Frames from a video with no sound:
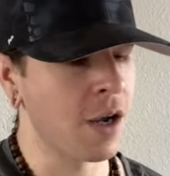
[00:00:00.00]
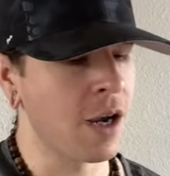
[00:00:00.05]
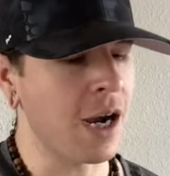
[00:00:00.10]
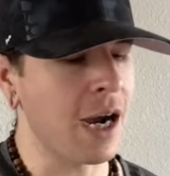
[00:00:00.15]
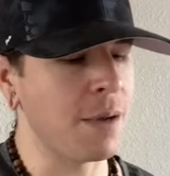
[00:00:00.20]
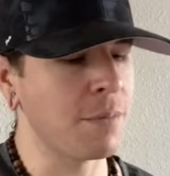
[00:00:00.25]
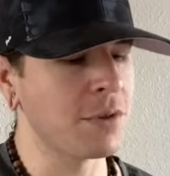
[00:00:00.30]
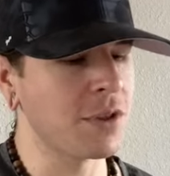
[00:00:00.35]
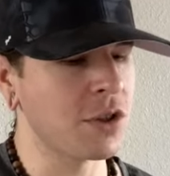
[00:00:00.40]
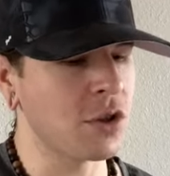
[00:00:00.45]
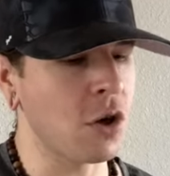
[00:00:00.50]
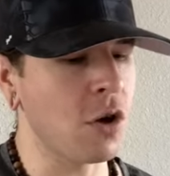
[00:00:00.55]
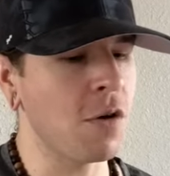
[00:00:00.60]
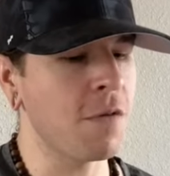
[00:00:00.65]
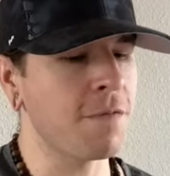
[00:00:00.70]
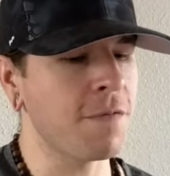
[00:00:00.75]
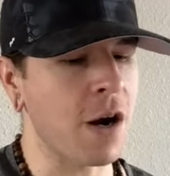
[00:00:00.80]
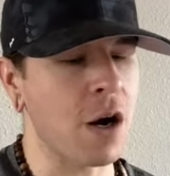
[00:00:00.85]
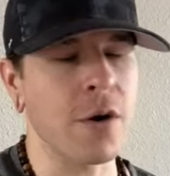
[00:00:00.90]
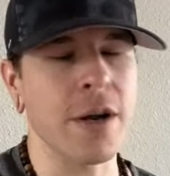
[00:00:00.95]
I'm so
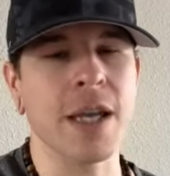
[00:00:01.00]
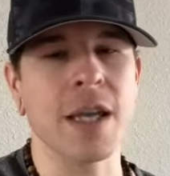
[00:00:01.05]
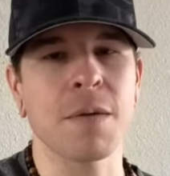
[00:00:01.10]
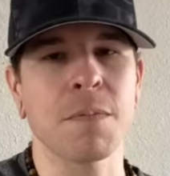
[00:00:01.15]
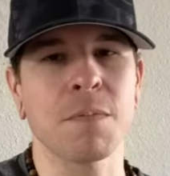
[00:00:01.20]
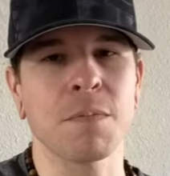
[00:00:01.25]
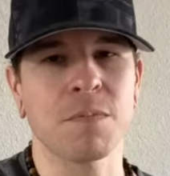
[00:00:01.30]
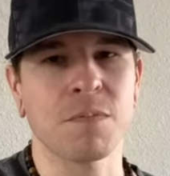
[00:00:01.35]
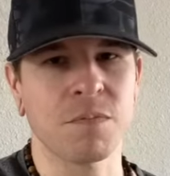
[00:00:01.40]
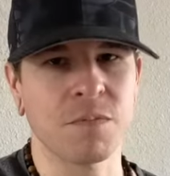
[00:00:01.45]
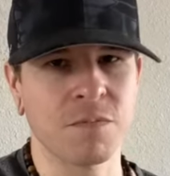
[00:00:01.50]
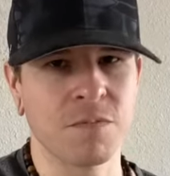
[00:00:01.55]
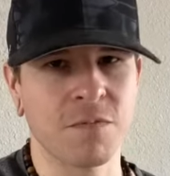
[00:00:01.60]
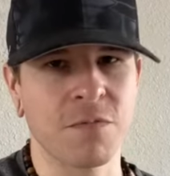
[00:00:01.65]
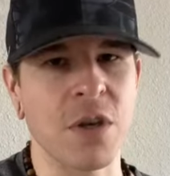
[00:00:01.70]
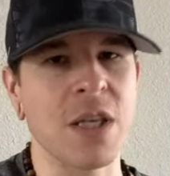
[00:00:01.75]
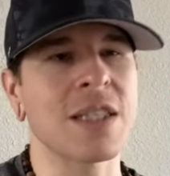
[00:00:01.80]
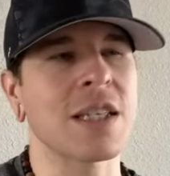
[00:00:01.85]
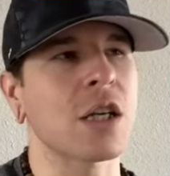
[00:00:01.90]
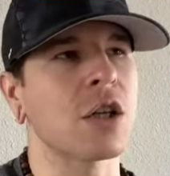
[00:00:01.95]
very
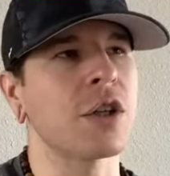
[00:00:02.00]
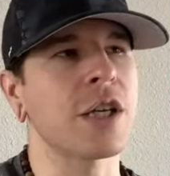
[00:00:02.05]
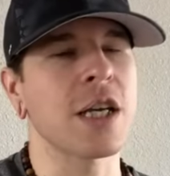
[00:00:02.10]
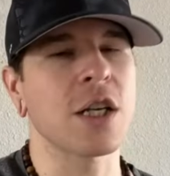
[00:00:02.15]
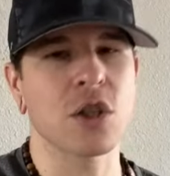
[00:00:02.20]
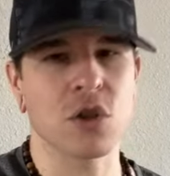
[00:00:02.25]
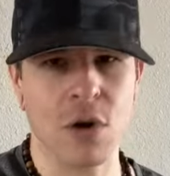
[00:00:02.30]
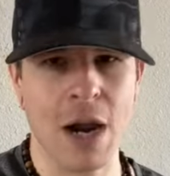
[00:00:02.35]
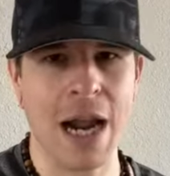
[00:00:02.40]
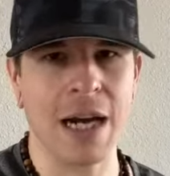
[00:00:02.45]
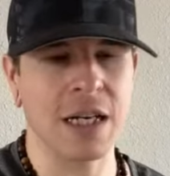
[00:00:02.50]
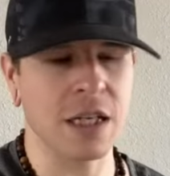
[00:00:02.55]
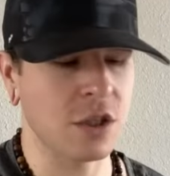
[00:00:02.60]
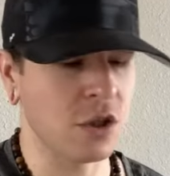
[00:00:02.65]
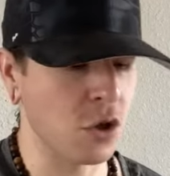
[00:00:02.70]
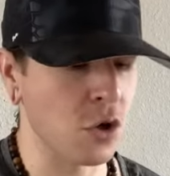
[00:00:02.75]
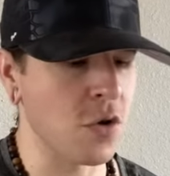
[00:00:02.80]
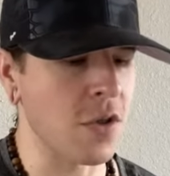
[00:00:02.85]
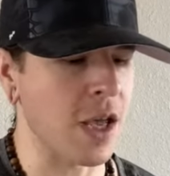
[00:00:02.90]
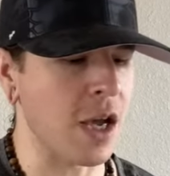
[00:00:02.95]
physically attracted
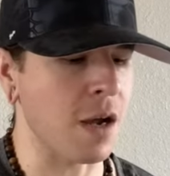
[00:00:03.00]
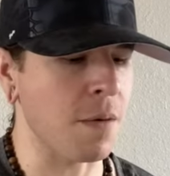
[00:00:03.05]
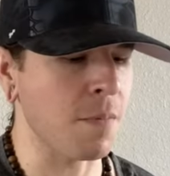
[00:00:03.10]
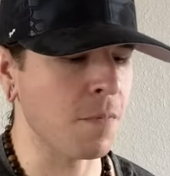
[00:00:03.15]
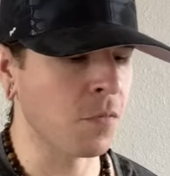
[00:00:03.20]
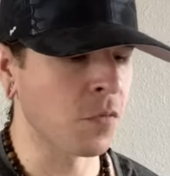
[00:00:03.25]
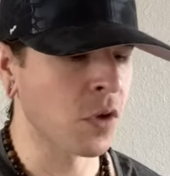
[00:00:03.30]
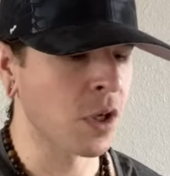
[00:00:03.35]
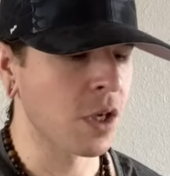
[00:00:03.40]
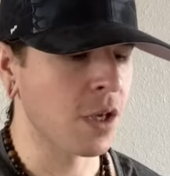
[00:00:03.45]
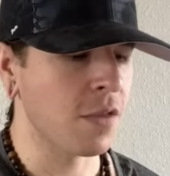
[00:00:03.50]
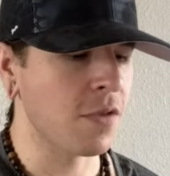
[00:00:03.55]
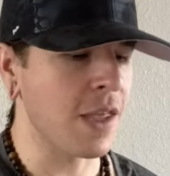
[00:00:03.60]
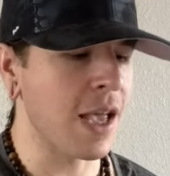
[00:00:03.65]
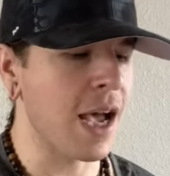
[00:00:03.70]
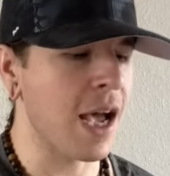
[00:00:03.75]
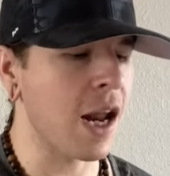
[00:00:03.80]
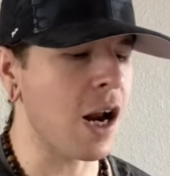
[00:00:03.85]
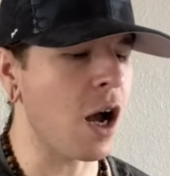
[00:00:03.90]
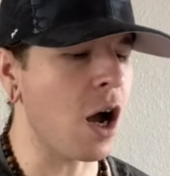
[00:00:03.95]
to them
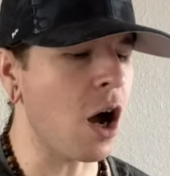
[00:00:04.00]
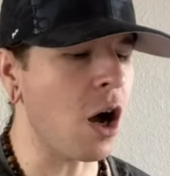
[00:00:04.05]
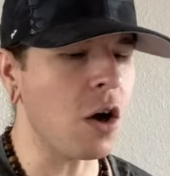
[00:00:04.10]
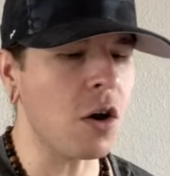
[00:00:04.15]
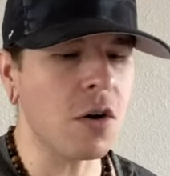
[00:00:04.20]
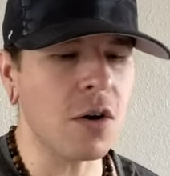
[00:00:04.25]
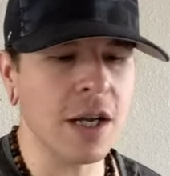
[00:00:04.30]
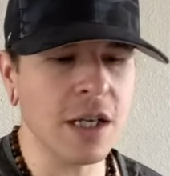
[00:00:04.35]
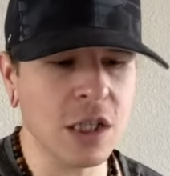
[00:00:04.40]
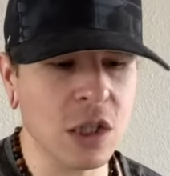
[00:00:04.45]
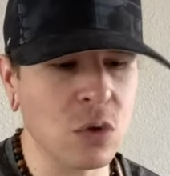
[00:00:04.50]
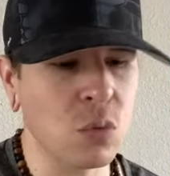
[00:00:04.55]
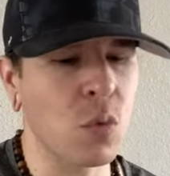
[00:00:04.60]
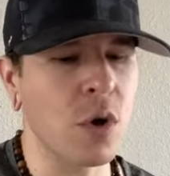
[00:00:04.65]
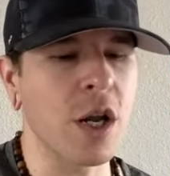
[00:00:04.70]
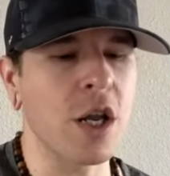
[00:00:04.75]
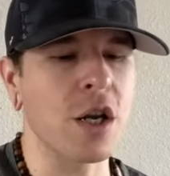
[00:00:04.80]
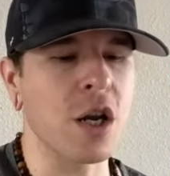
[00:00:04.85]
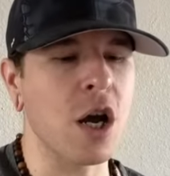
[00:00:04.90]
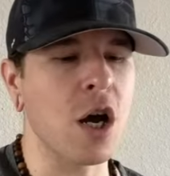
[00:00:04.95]
that all I just
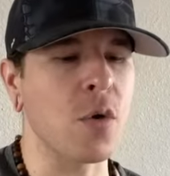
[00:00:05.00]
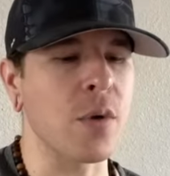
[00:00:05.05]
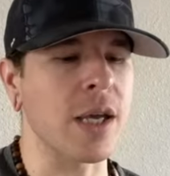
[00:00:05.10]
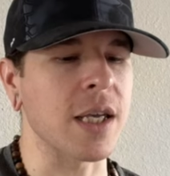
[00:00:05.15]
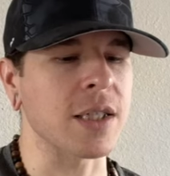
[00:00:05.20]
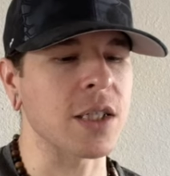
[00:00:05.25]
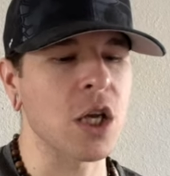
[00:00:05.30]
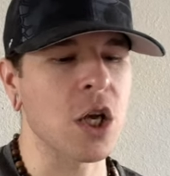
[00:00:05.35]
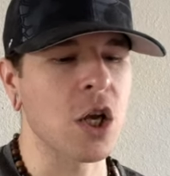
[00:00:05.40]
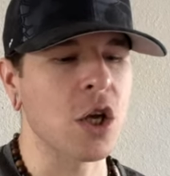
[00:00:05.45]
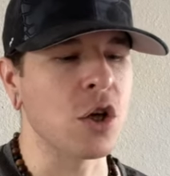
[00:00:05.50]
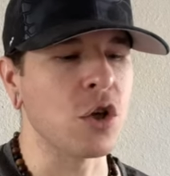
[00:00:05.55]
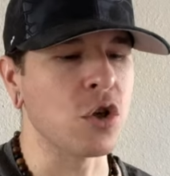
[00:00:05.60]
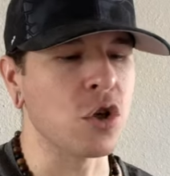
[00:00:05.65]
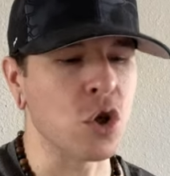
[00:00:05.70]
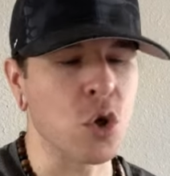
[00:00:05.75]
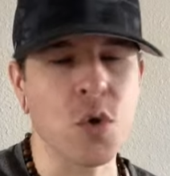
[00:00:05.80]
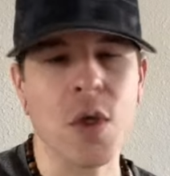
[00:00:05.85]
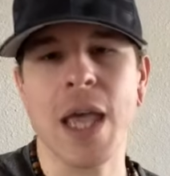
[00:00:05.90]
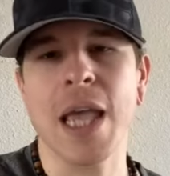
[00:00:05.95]
want to know is,
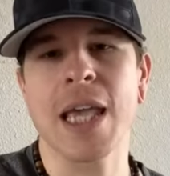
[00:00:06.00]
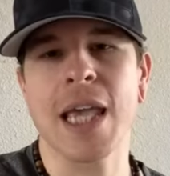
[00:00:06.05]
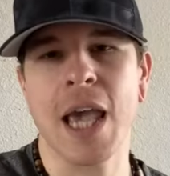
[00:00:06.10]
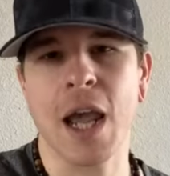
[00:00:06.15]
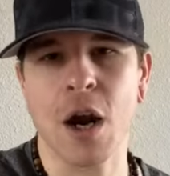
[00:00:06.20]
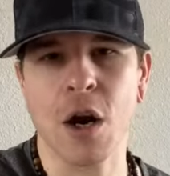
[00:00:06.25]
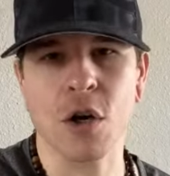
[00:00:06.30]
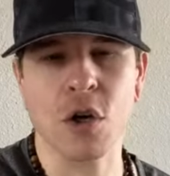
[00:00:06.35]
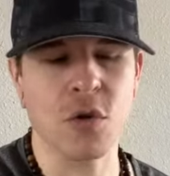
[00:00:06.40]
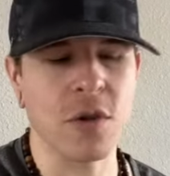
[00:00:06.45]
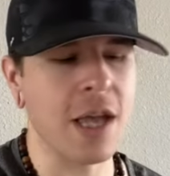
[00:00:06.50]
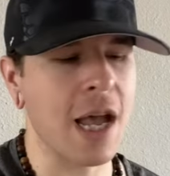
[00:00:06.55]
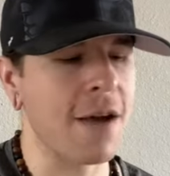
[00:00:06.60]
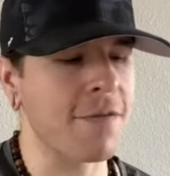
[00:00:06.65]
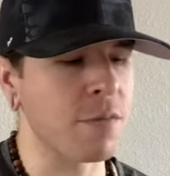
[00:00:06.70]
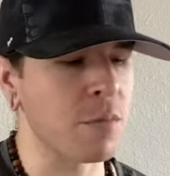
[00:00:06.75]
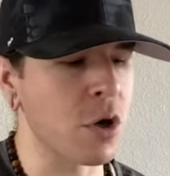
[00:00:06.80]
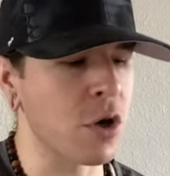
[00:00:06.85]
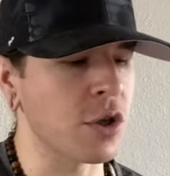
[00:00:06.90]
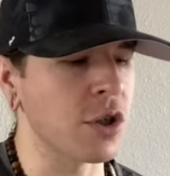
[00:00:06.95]
do they care? Do they have
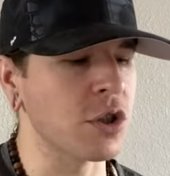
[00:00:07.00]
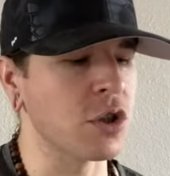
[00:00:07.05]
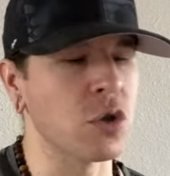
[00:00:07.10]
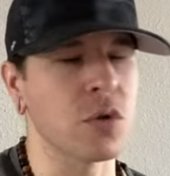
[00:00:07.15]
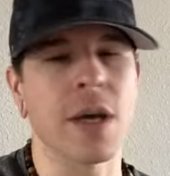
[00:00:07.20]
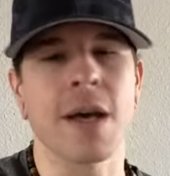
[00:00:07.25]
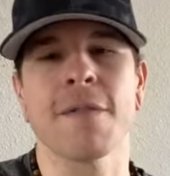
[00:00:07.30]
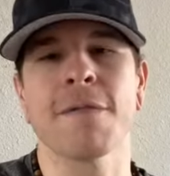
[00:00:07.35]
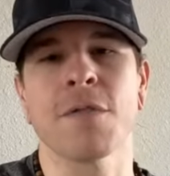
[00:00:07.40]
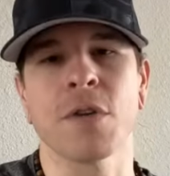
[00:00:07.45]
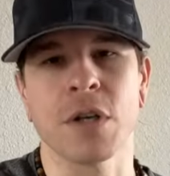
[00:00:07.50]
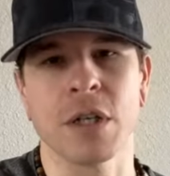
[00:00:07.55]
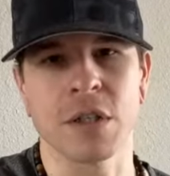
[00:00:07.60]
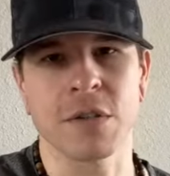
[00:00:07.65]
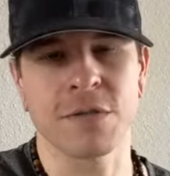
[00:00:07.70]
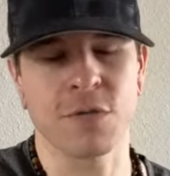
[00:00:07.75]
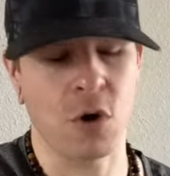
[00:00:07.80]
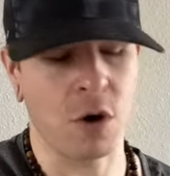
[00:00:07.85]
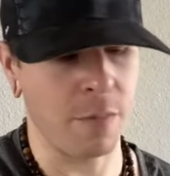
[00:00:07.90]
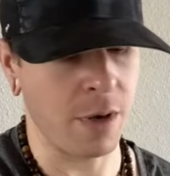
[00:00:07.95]
emotions? Do they have
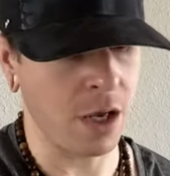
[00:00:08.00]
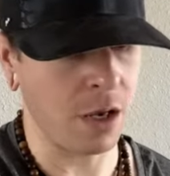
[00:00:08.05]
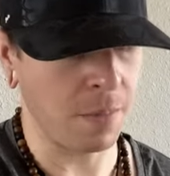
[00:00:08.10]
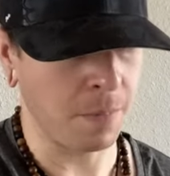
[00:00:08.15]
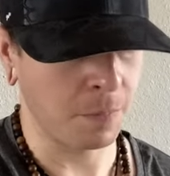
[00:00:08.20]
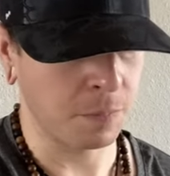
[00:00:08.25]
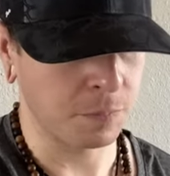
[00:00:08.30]
feelings for me?